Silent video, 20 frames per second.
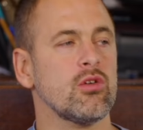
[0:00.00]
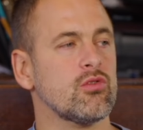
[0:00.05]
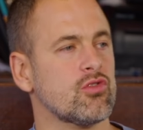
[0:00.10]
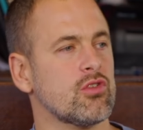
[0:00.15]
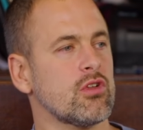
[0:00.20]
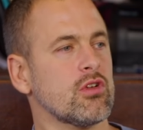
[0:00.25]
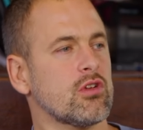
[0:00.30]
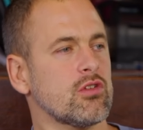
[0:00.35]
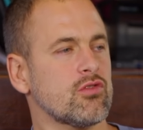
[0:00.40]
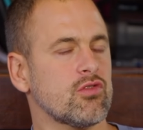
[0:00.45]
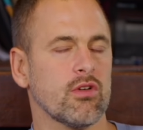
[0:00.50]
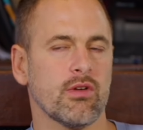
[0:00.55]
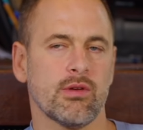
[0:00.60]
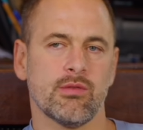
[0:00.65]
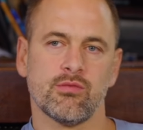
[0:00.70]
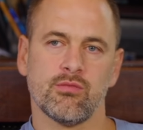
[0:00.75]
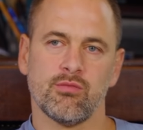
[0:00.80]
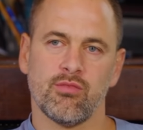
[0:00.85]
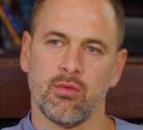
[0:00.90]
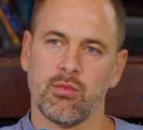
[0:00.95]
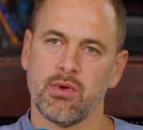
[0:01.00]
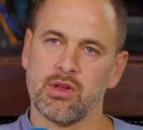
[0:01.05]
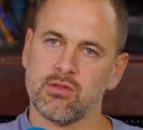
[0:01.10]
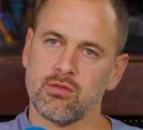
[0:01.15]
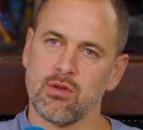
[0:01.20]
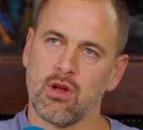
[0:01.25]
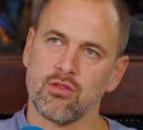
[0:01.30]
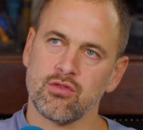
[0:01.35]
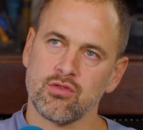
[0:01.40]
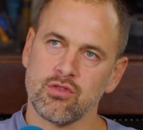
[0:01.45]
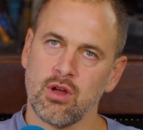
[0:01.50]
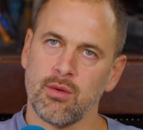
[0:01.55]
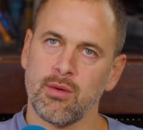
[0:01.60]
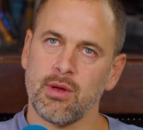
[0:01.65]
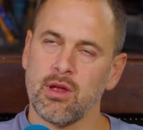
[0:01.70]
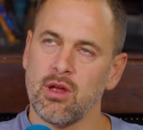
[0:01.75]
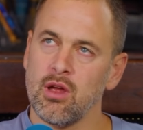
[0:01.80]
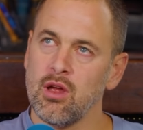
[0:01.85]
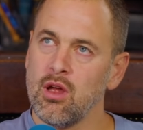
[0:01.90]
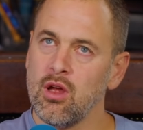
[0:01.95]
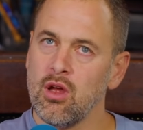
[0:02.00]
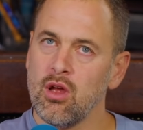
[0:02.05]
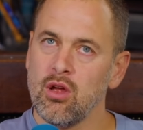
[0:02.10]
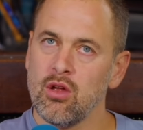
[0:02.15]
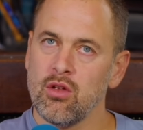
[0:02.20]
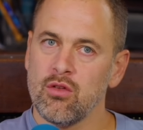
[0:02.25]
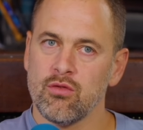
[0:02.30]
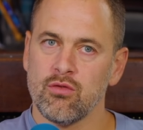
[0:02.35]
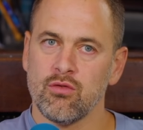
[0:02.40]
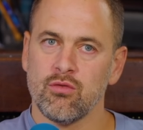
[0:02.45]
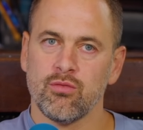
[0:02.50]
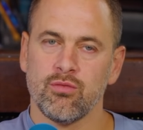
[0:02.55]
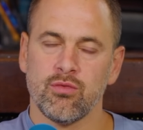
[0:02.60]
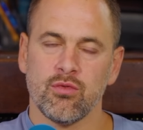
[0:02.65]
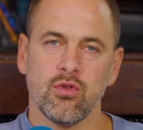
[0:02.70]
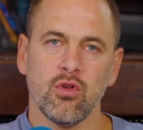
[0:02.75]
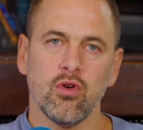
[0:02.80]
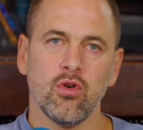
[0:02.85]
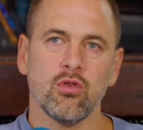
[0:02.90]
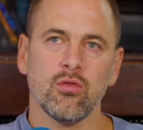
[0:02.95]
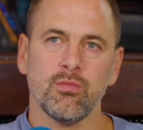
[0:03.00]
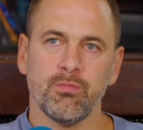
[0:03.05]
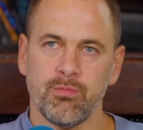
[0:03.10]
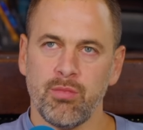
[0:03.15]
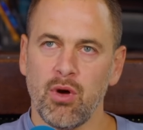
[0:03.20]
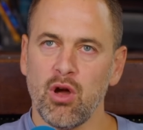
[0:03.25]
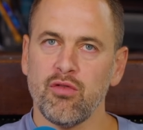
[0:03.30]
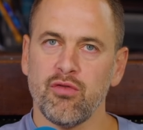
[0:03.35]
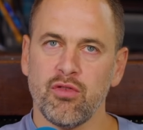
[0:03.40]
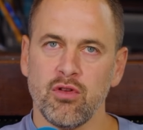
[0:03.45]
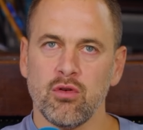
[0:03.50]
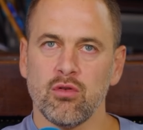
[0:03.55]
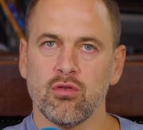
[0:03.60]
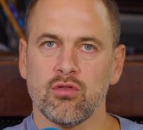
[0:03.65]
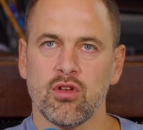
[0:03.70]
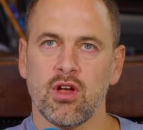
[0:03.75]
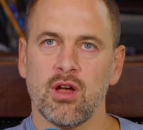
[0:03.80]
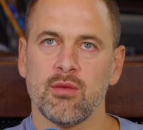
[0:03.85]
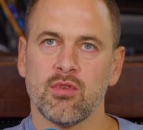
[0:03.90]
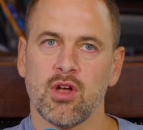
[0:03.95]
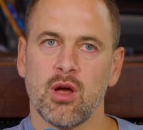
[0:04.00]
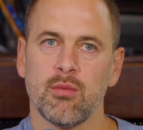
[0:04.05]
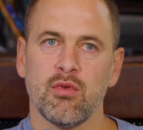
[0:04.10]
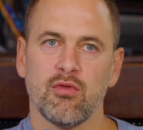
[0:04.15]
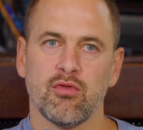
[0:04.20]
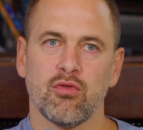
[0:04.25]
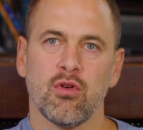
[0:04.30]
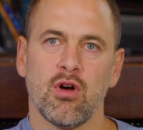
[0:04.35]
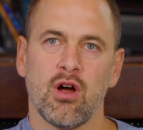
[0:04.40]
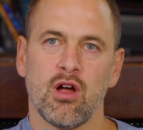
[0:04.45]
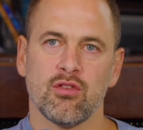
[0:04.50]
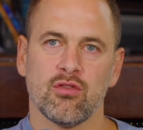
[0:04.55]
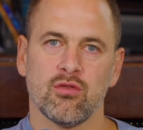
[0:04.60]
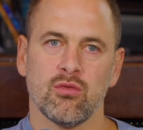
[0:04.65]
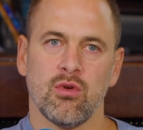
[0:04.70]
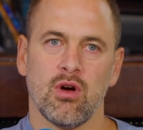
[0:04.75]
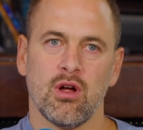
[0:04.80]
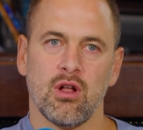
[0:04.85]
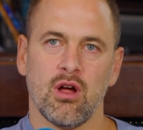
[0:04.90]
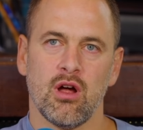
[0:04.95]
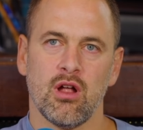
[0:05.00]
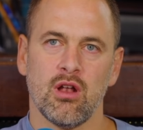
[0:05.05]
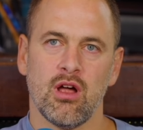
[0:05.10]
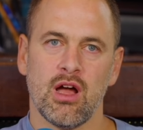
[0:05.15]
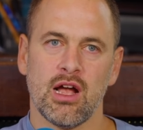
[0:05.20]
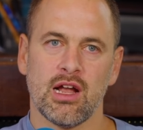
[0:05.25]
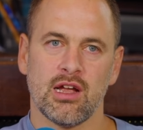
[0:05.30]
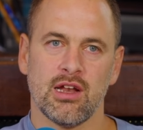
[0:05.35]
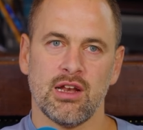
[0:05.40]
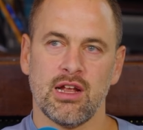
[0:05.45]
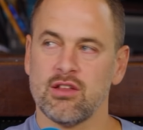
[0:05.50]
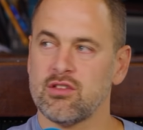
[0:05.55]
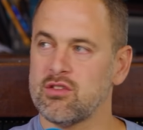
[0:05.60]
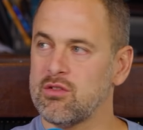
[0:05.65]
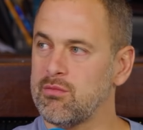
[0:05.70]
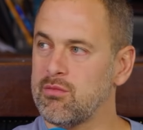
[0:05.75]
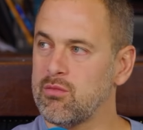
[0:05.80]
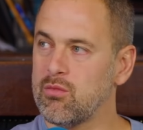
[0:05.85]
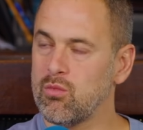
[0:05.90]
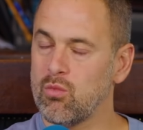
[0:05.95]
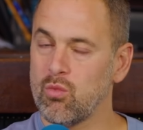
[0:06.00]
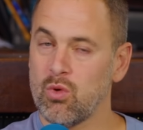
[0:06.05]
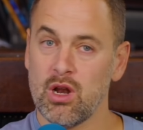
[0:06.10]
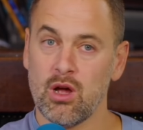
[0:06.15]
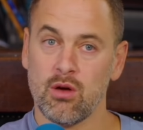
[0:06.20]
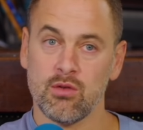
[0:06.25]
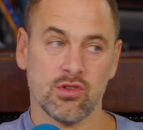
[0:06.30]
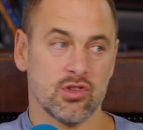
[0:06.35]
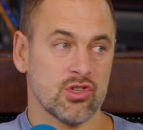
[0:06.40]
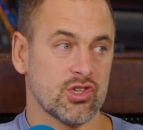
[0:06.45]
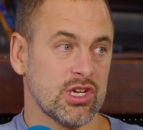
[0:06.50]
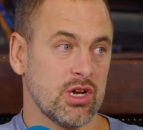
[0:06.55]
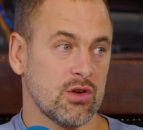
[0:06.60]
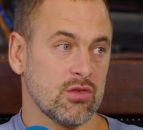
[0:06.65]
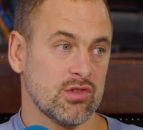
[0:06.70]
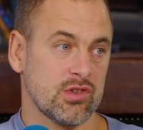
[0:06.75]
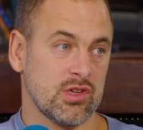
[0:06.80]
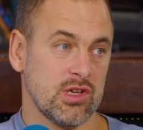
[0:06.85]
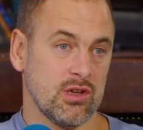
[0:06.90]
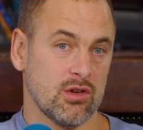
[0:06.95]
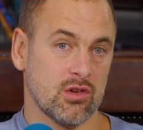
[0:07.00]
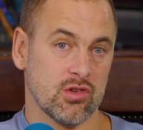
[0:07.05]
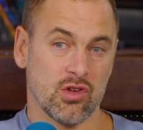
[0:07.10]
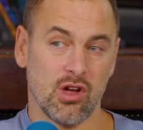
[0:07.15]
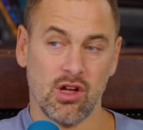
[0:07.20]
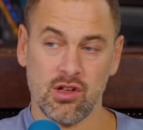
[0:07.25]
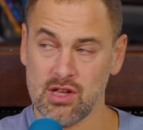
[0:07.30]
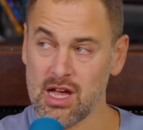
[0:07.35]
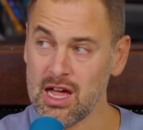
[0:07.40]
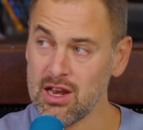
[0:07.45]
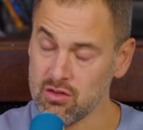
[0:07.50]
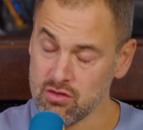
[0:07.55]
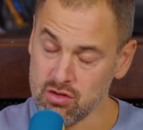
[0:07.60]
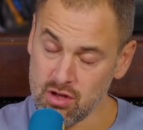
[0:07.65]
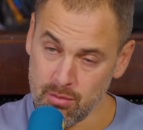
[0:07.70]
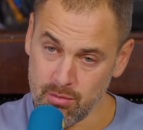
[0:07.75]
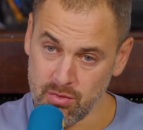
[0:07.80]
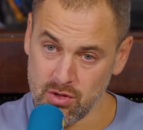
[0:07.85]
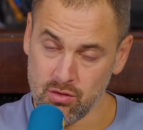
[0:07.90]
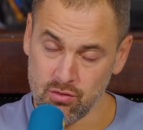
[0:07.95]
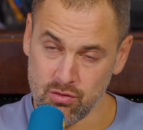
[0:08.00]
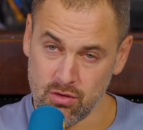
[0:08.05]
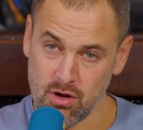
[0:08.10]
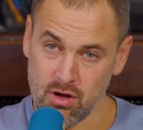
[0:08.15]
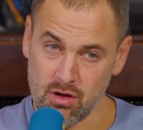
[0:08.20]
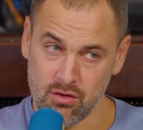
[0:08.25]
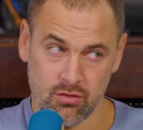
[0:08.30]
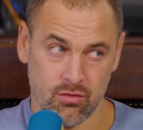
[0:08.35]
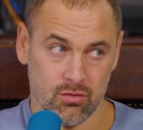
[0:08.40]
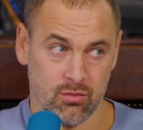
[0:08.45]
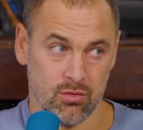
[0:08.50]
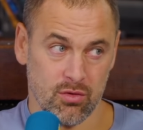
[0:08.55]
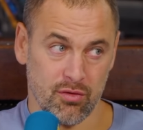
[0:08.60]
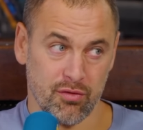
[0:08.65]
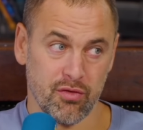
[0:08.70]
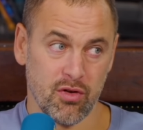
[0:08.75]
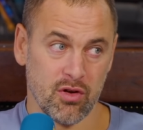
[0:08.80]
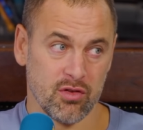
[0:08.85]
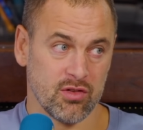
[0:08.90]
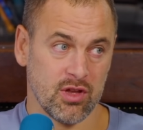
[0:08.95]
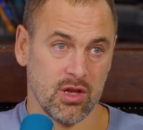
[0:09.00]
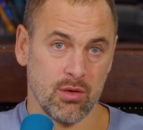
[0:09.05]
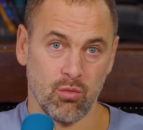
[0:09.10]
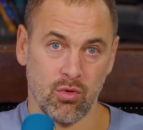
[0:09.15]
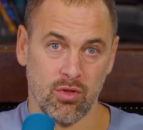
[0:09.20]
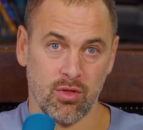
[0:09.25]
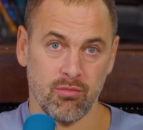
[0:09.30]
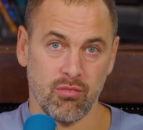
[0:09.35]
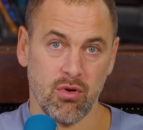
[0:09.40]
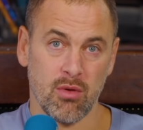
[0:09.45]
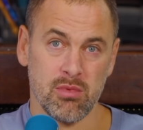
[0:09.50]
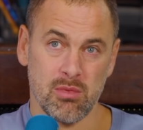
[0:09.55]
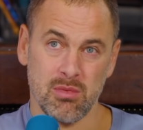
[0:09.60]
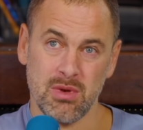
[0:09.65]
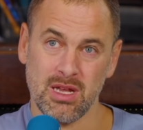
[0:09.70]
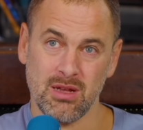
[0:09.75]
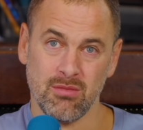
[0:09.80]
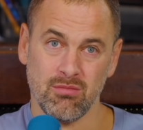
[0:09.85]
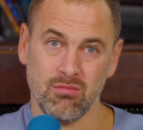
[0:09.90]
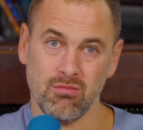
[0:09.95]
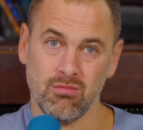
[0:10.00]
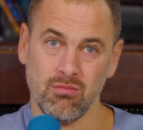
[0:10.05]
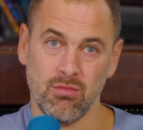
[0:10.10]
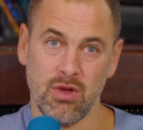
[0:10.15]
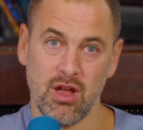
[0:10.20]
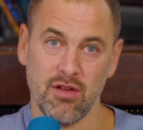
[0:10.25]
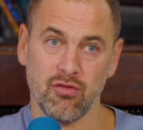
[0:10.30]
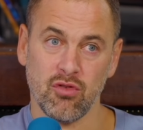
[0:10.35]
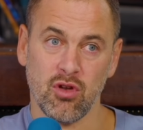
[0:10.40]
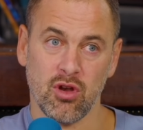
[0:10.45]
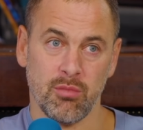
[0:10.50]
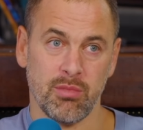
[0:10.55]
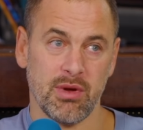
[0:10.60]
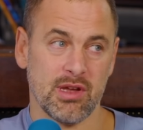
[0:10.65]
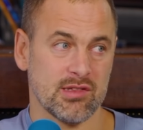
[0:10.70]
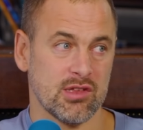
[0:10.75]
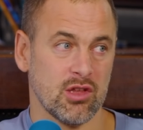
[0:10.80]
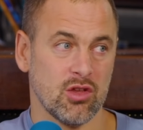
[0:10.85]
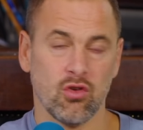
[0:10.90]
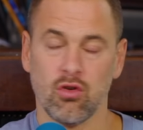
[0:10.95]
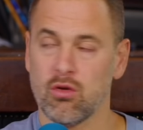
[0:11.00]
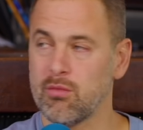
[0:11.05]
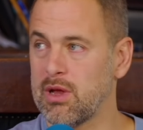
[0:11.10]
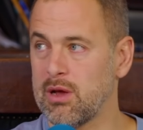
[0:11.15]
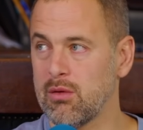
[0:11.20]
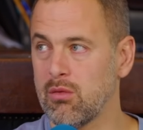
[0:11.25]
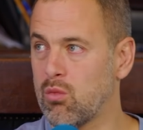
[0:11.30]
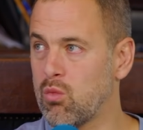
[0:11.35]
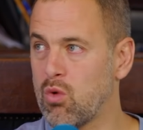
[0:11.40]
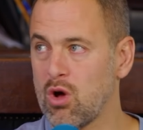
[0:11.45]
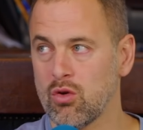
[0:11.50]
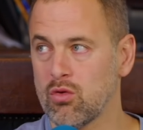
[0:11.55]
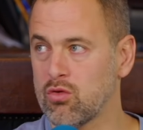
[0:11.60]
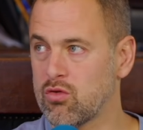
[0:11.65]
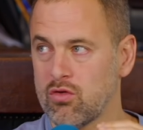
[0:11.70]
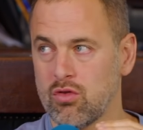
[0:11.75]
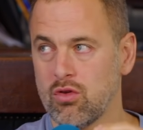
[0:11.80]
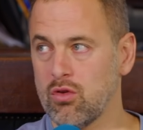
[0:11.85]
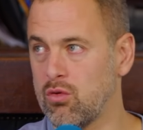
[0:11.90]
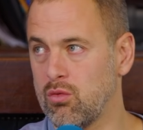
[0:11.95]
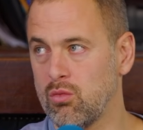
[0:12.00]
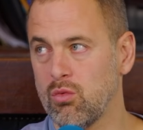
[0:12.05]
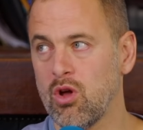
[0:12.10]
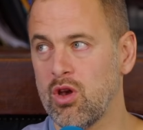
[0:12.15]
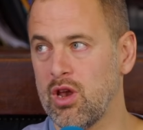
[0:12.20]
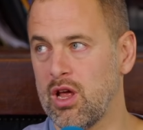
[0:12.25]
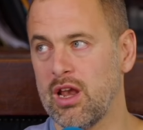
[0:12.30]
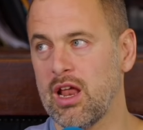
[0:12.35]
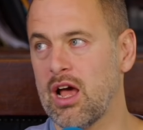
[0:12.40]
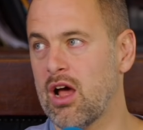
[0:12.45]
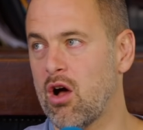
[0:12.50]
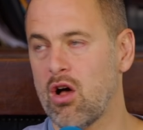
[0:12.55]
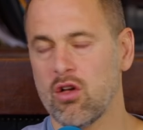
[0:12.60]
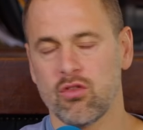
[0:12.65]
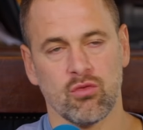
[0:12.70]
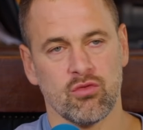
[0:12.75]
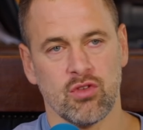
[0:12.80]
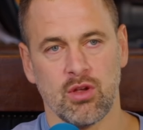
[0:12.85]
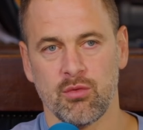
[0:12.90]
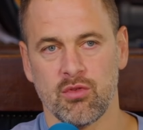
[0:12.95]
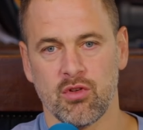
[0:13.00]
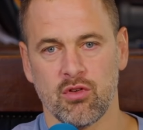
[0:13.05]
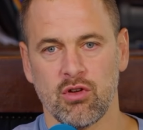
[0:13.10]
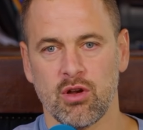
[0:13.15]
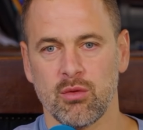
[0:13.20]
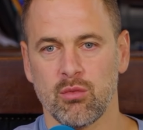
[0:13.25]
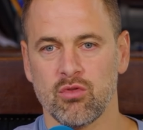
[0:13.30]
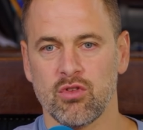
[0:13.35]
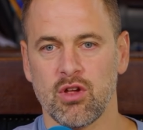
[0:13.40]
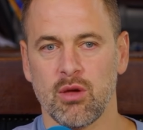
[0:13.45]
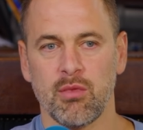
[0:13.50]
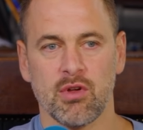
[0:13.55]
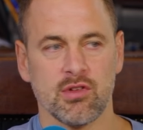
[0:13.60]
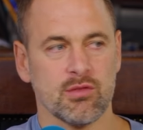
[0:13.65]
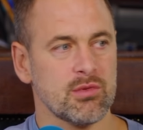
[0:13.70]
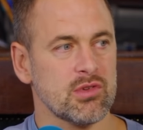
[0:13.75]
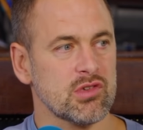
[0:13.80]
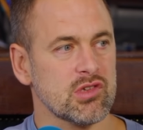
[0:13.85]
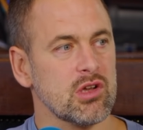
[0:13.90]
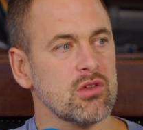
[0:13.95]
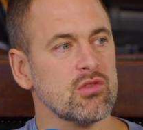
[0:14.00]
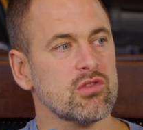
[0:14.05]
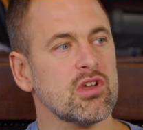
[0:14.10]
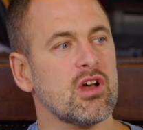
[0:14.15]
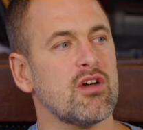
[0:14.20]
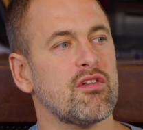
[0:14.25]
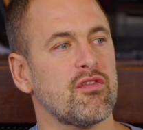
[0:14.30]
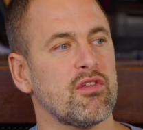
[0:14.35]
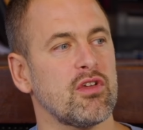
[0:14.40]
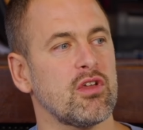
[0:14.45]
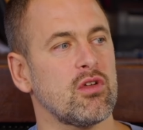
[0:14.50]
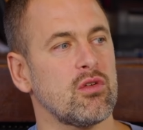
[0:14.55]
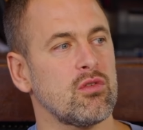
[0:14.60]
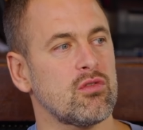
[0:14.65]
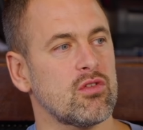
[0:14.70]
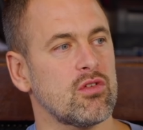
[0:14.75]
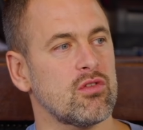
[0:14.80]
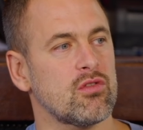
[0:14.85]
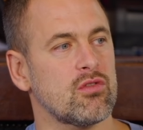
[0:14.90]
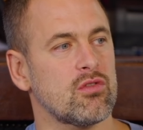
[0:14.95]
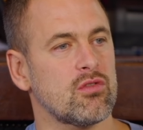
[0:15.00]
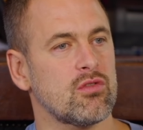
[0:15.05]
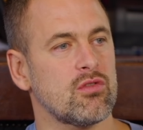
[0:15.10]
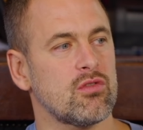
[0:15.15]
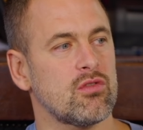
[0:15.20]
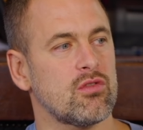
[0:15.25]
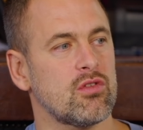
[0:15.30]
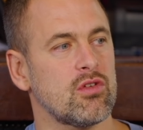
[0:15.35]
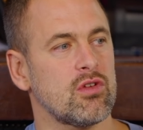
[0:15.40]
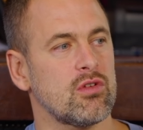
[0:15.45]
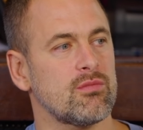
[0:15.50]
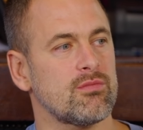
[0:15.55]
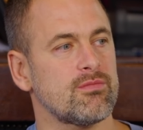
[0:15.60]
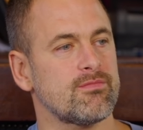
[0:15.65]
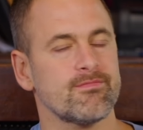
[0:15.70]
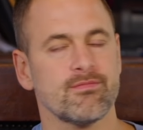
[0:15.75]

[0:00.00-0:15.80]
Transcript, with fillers: know? Do you know sorry, Fabrice, I'll just go back. Your both of your times coming through Arsenal, I, I liken that to when I was at Chelsea, because I was, at the time when you were at Arsenal, the first team were probably, if not the best in Europe, they were one yeah. or two, weren't they? That yeah. Arsenal team was incredible. So it must have been so tough for you to to